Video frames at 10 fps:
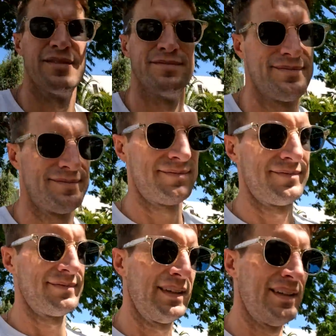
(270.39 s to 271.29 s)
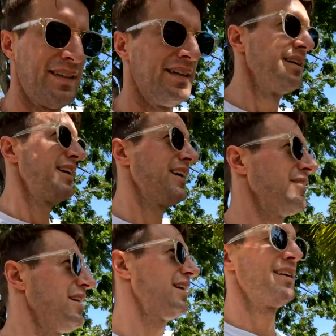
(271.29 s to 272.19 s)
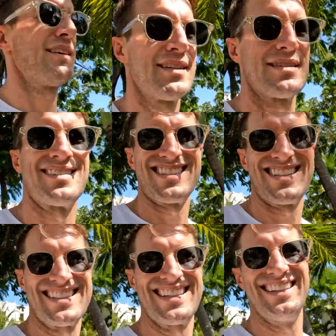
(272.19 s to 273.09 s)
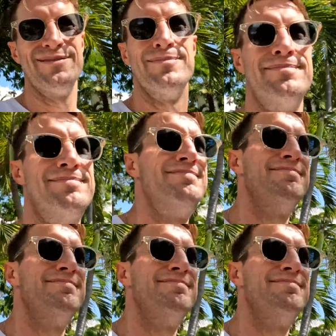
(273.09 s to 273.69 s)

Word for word: I haven't done anything since 6 a.m.